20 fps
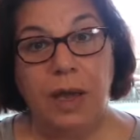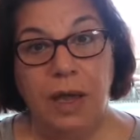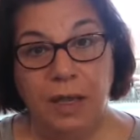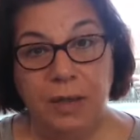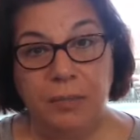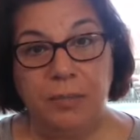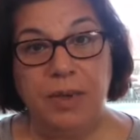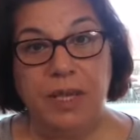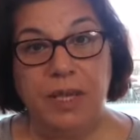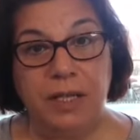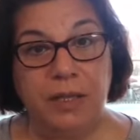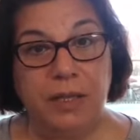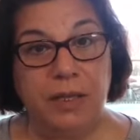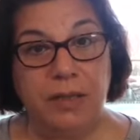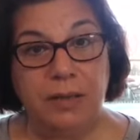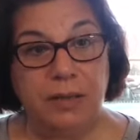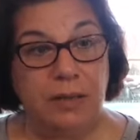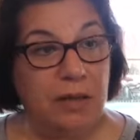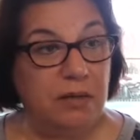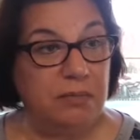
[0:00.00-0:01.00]
i make
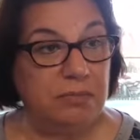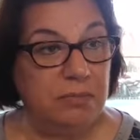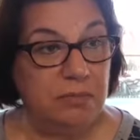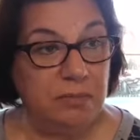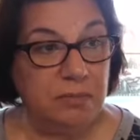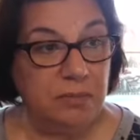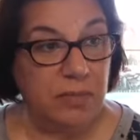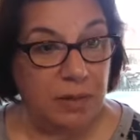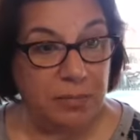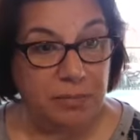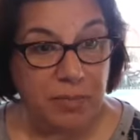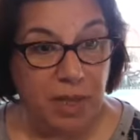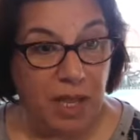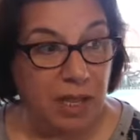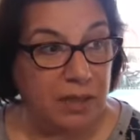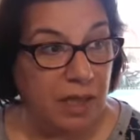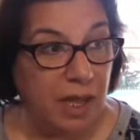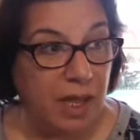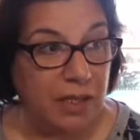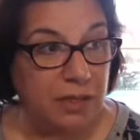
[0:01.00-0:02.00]
it and
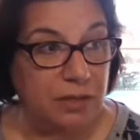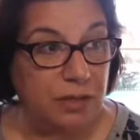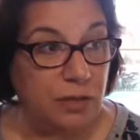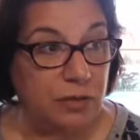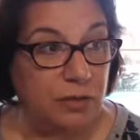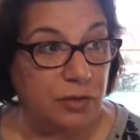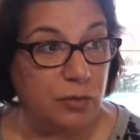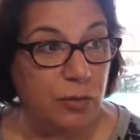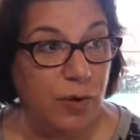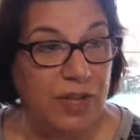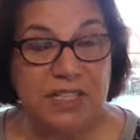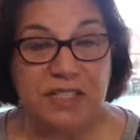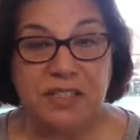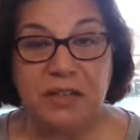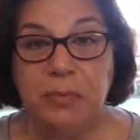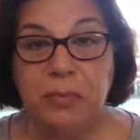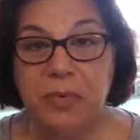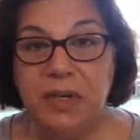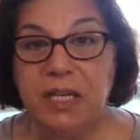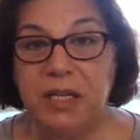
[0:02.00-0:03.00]
I, I twice
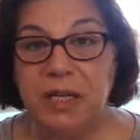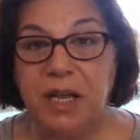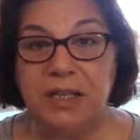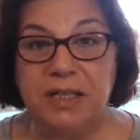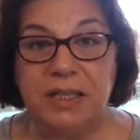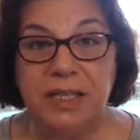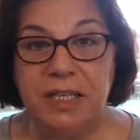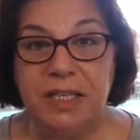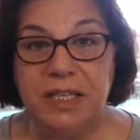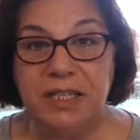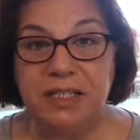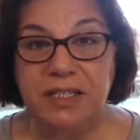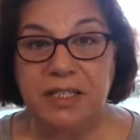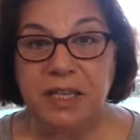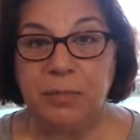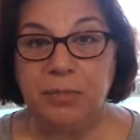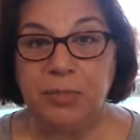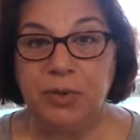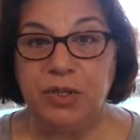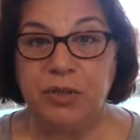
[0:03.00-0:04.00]
a week at least
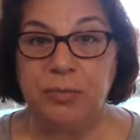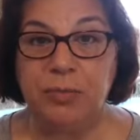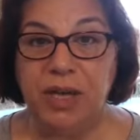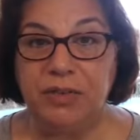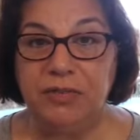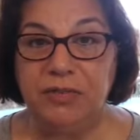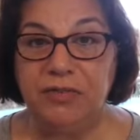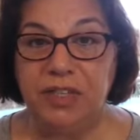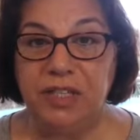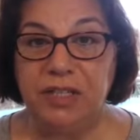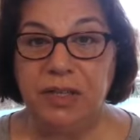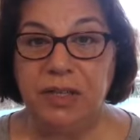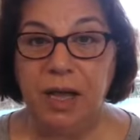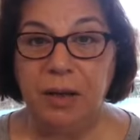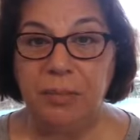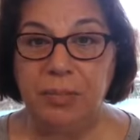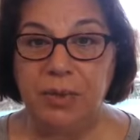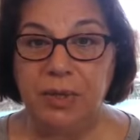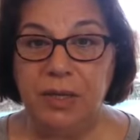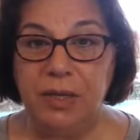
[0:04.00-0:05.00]
i put my feet
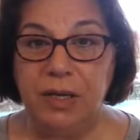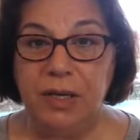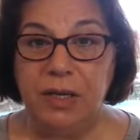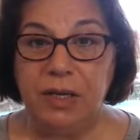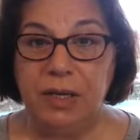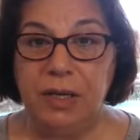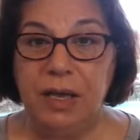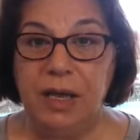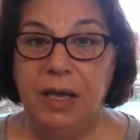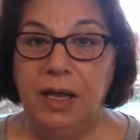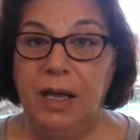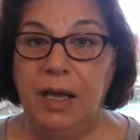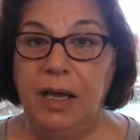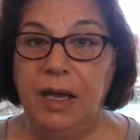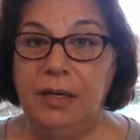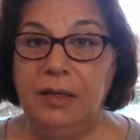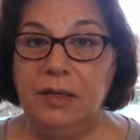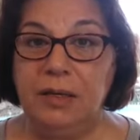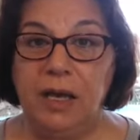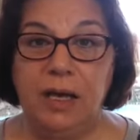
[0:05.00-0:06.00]
up
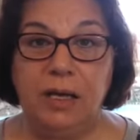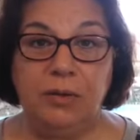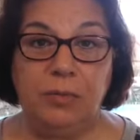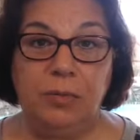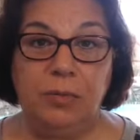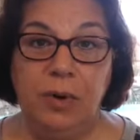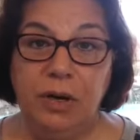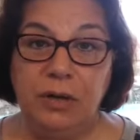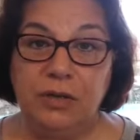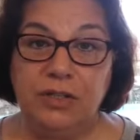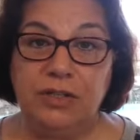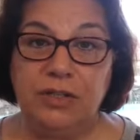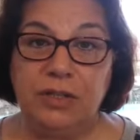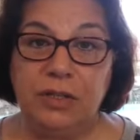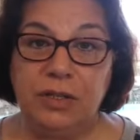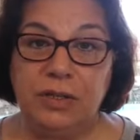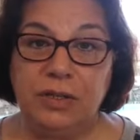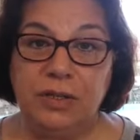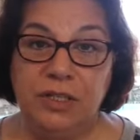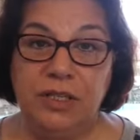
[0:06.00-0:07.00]
and i watch
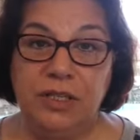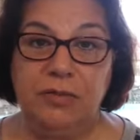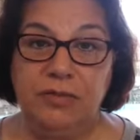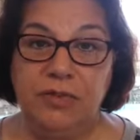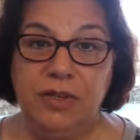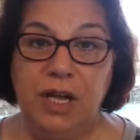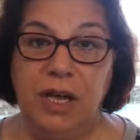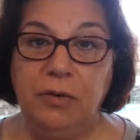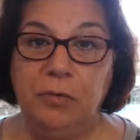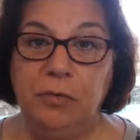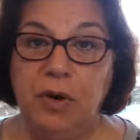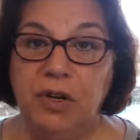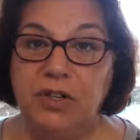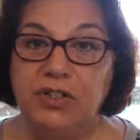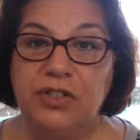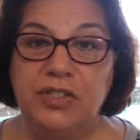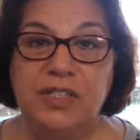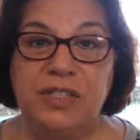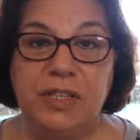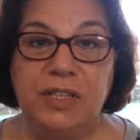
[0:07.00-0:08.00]
TV. I
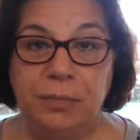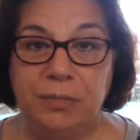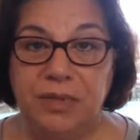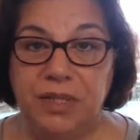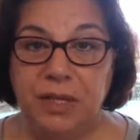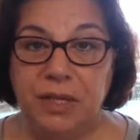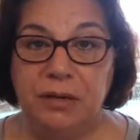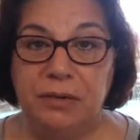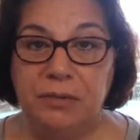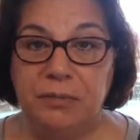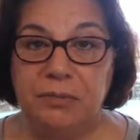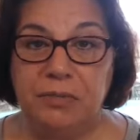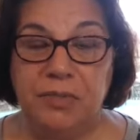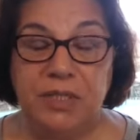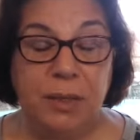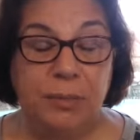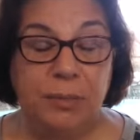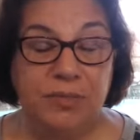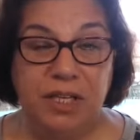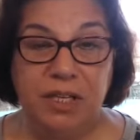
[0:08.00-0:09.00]
watched something,
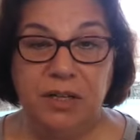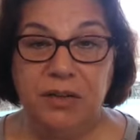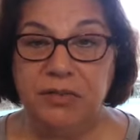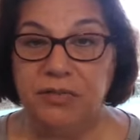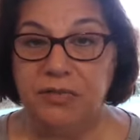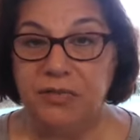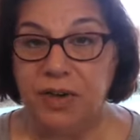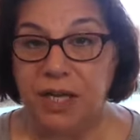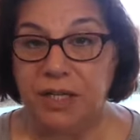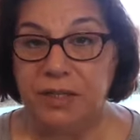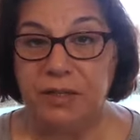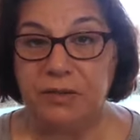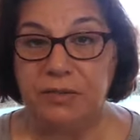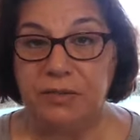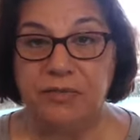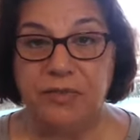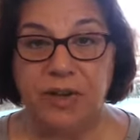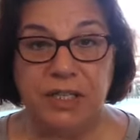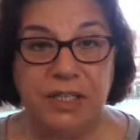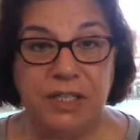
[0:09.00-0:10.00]
something fun,
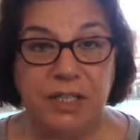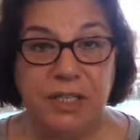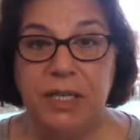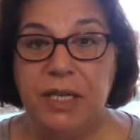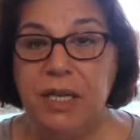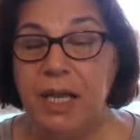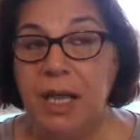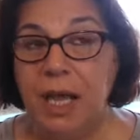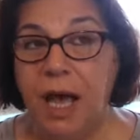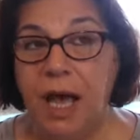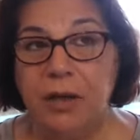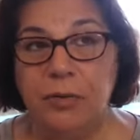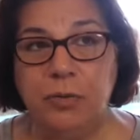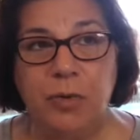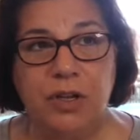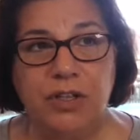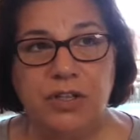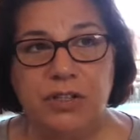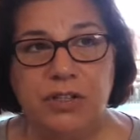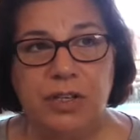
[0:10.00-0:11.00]
funny. I
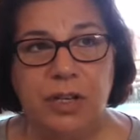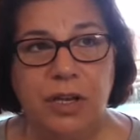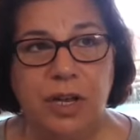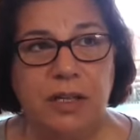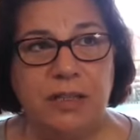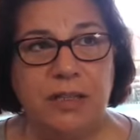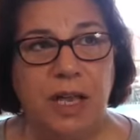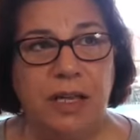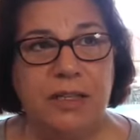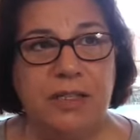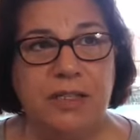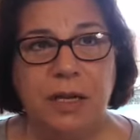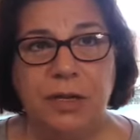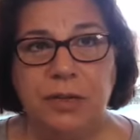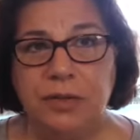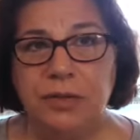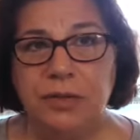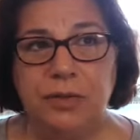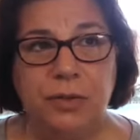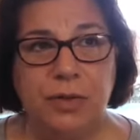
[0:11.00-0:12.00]
watch. I, I
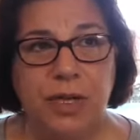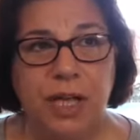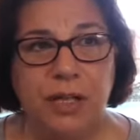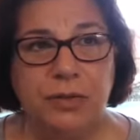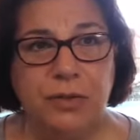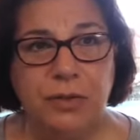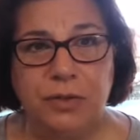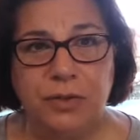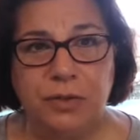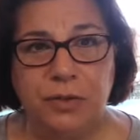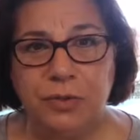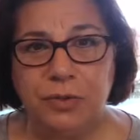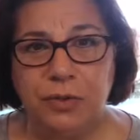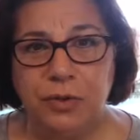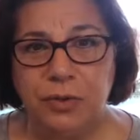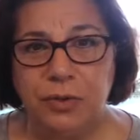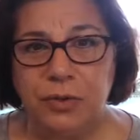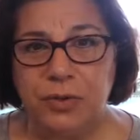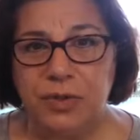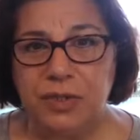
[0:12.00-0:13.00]
started to get into
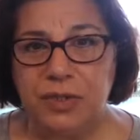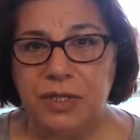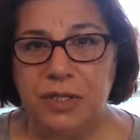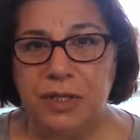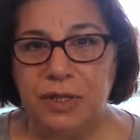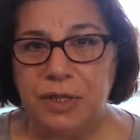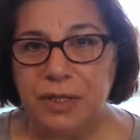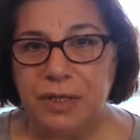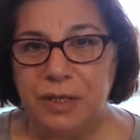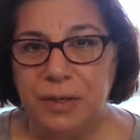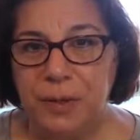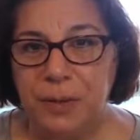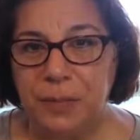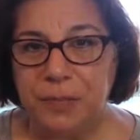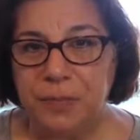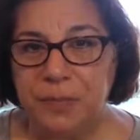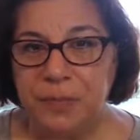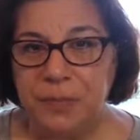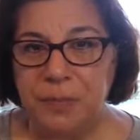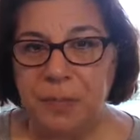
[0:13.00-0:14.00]
those
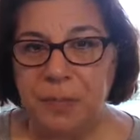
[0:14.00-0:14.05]
um,